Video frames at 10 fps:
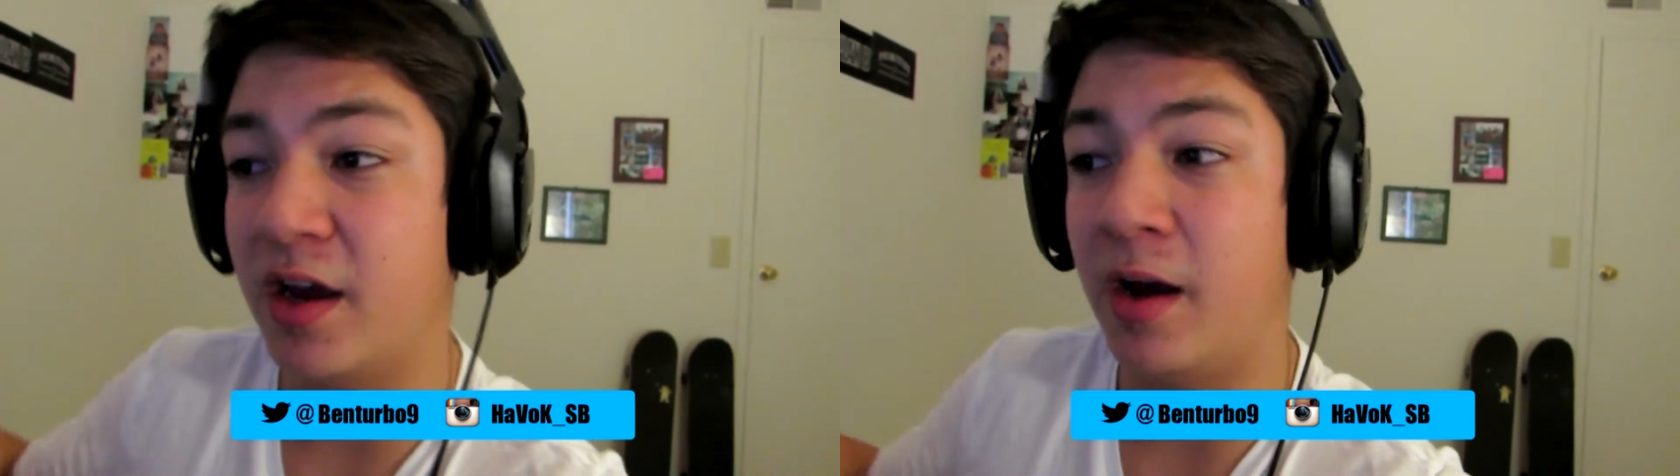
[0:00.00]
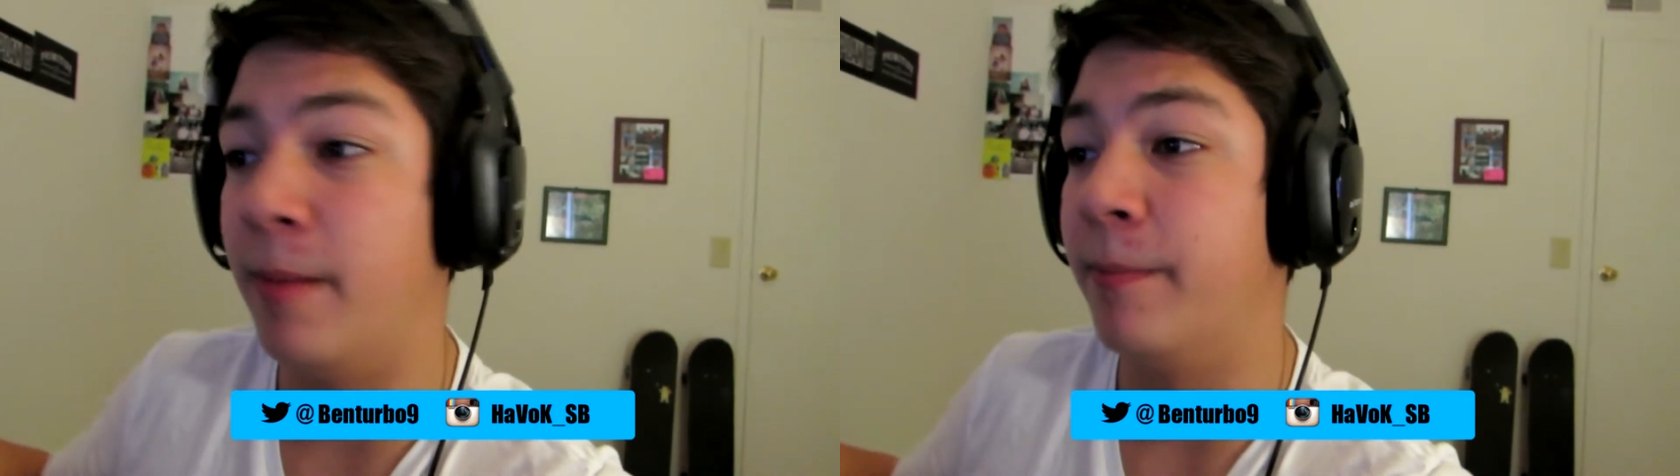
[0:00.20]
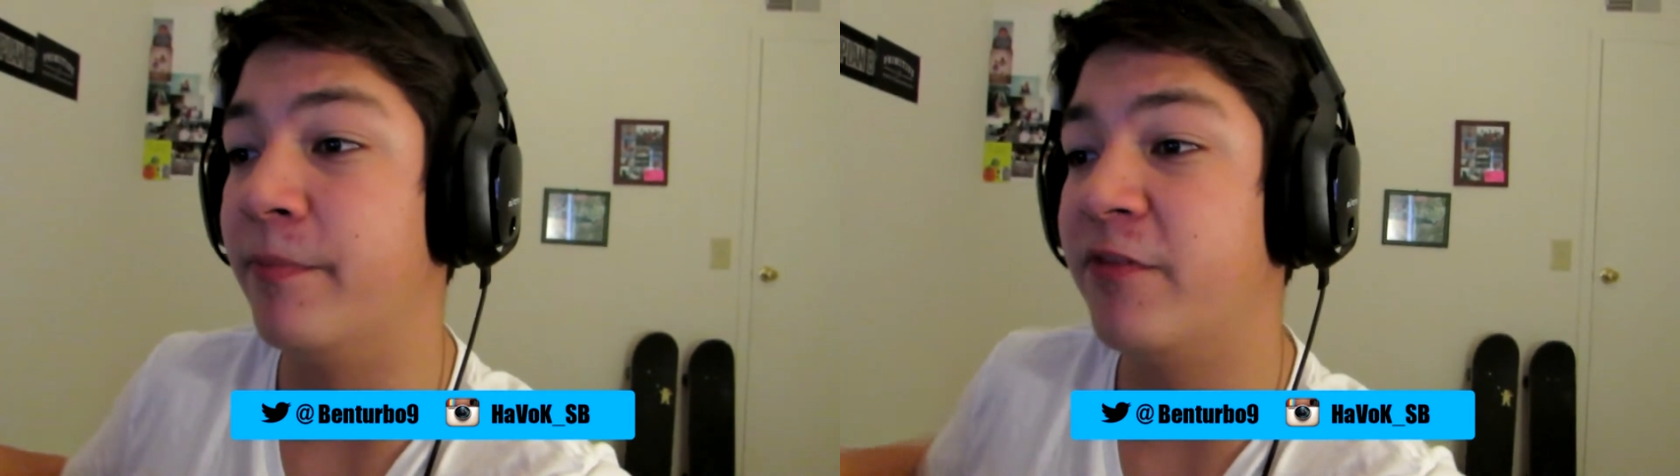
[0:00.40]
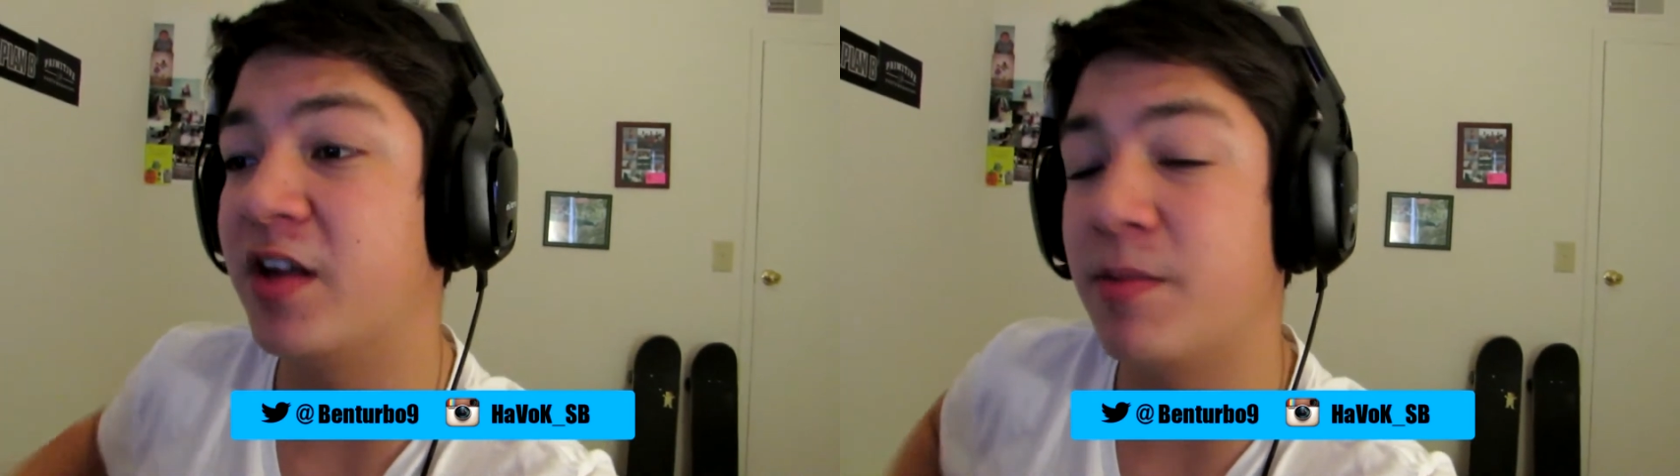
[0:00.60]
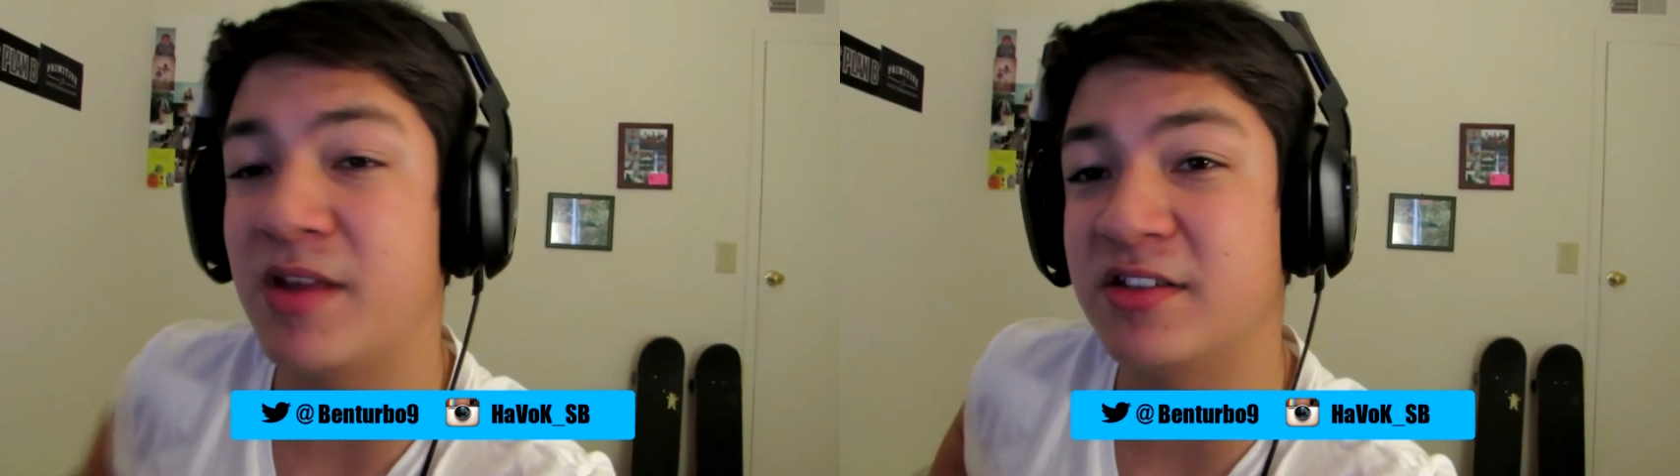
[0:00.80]

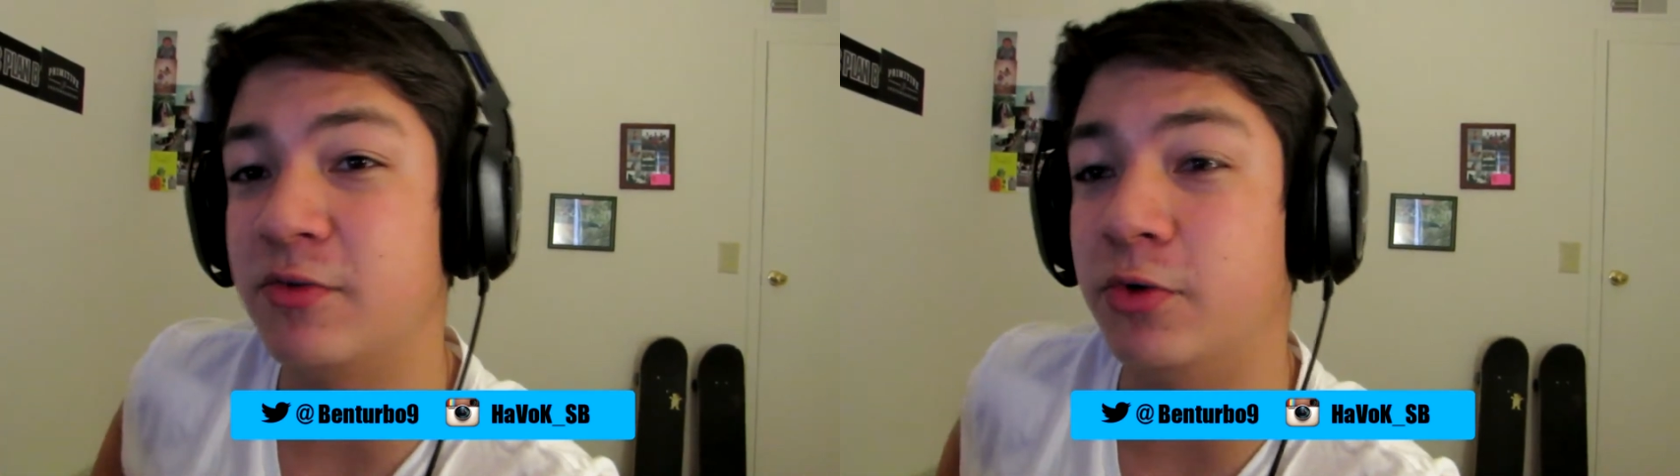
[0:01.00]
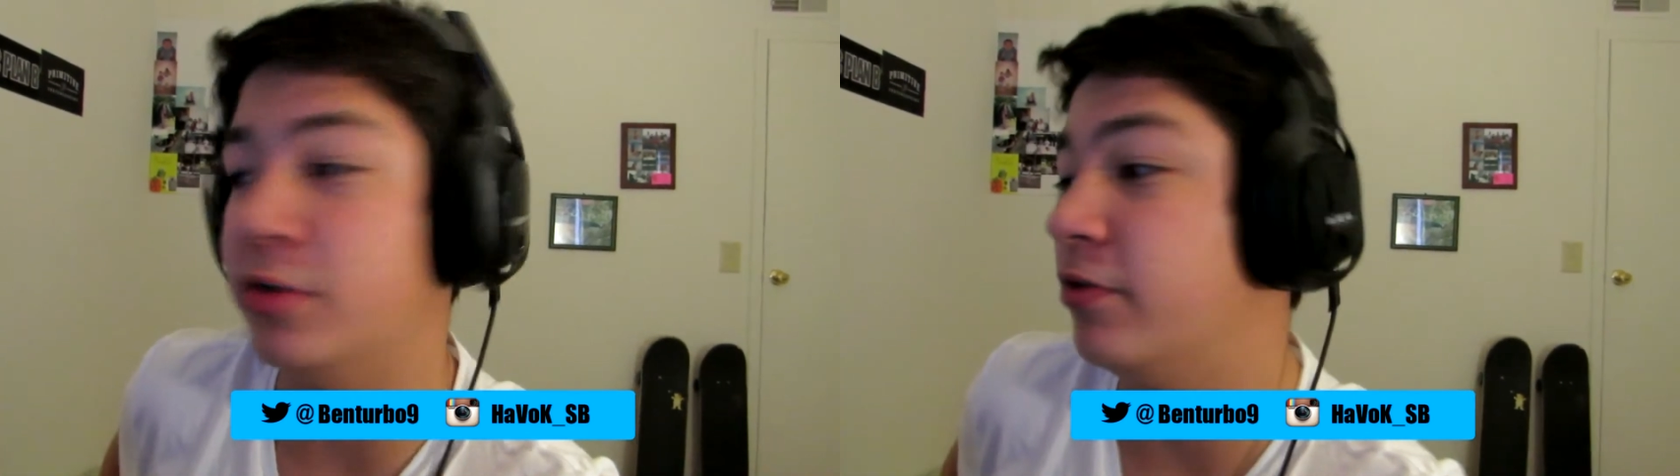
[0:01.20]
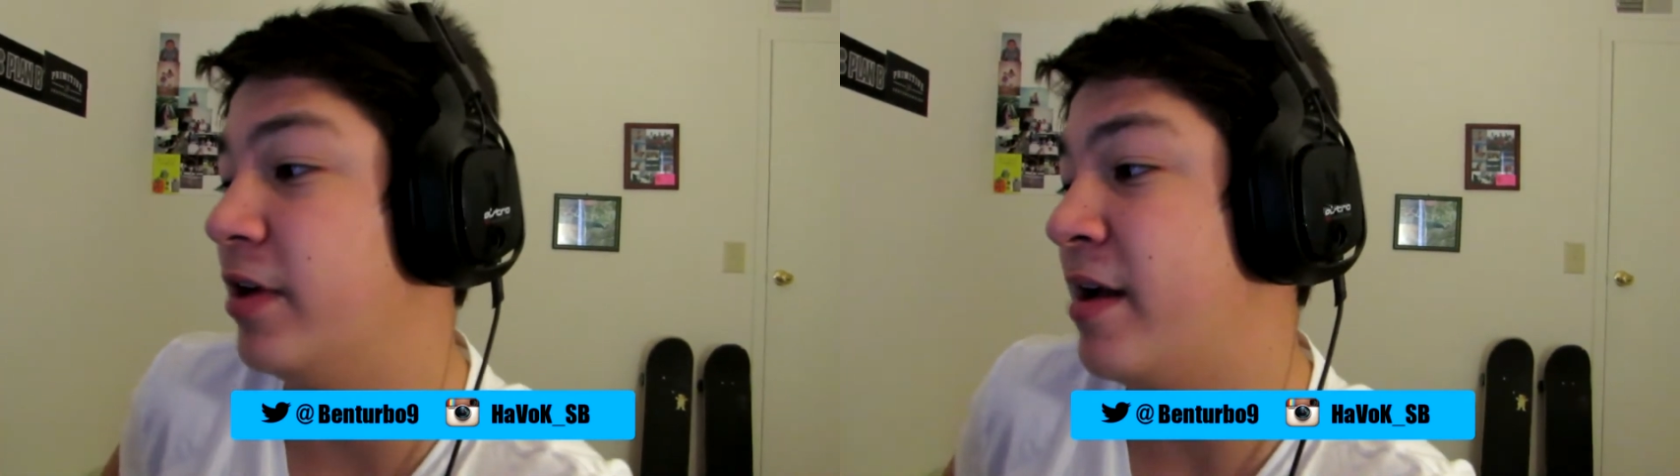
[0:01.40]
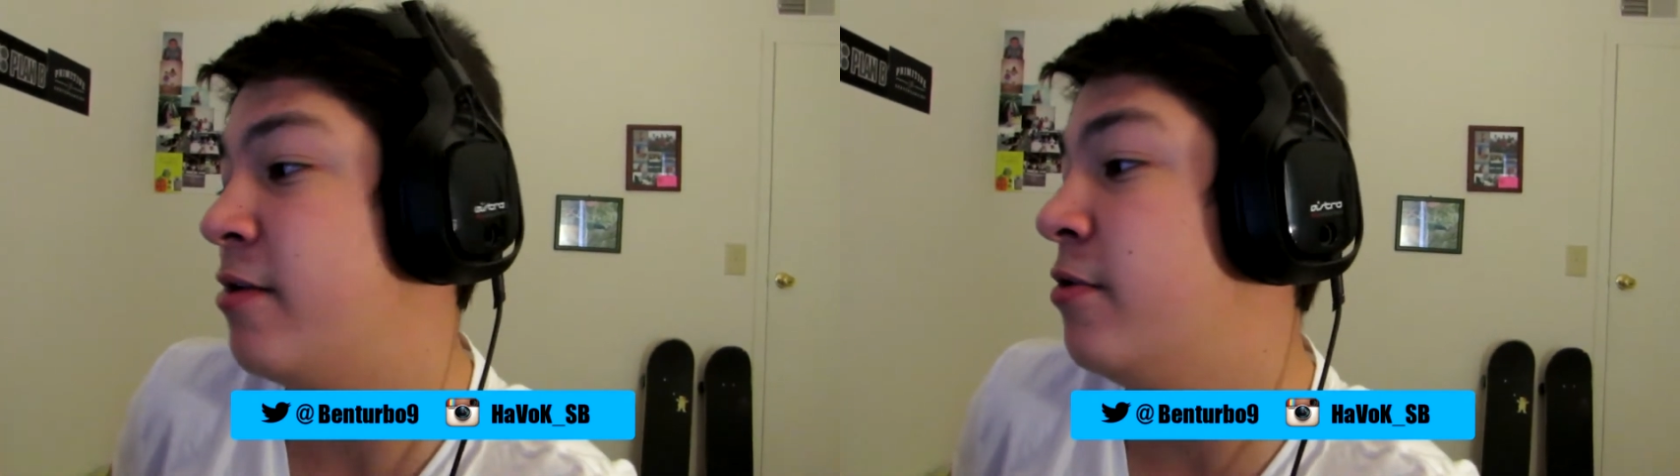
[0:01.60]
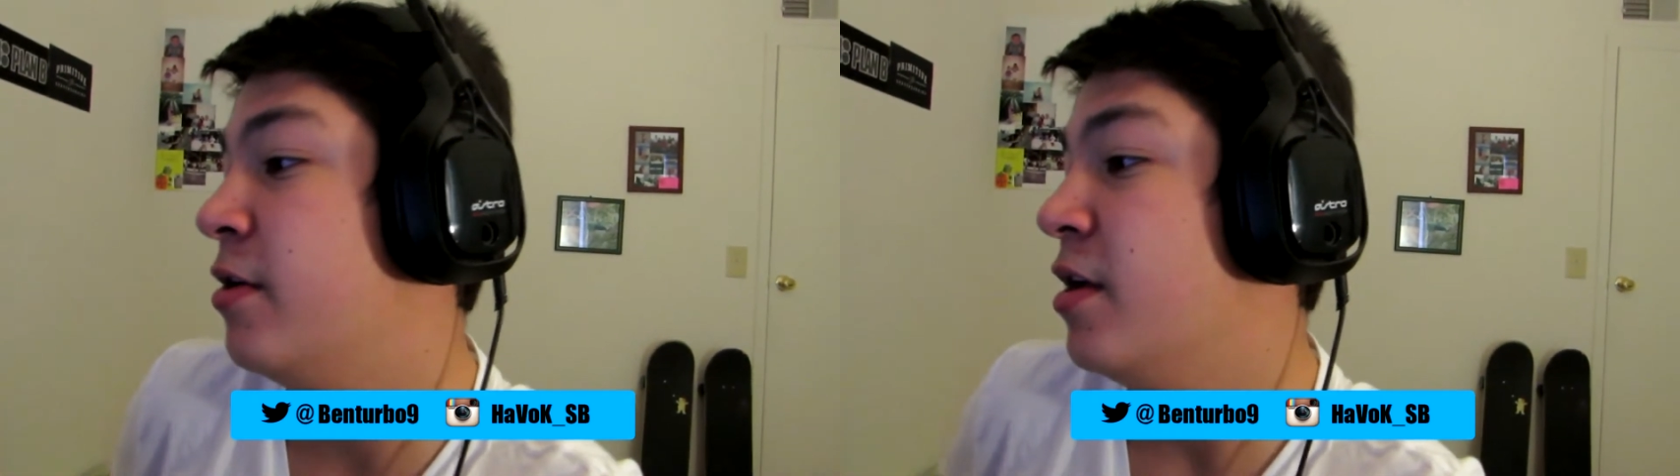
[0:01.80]
Fuck the PS4 for
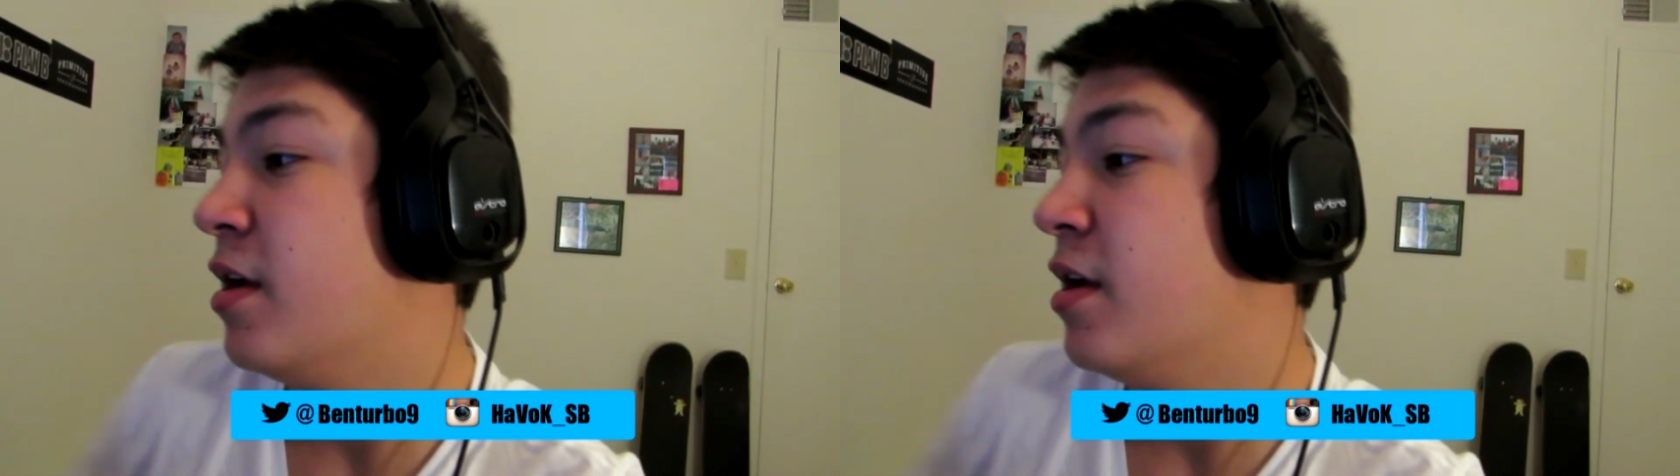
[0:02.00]
now.